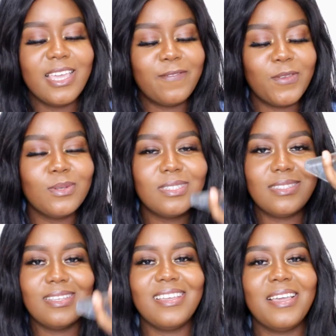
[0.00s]
It
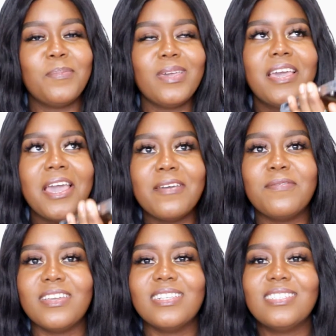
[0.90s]
feels a bit
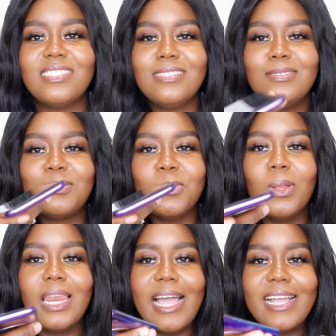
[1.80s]
heavy. This is
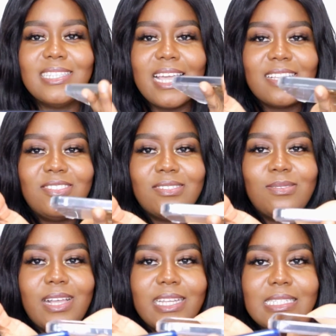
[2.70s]
so light. Like,
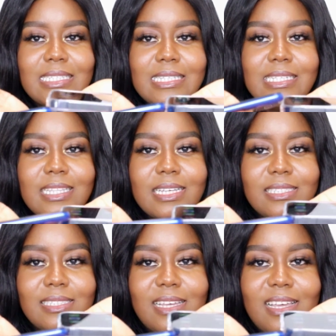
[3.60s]
just look at the thickness.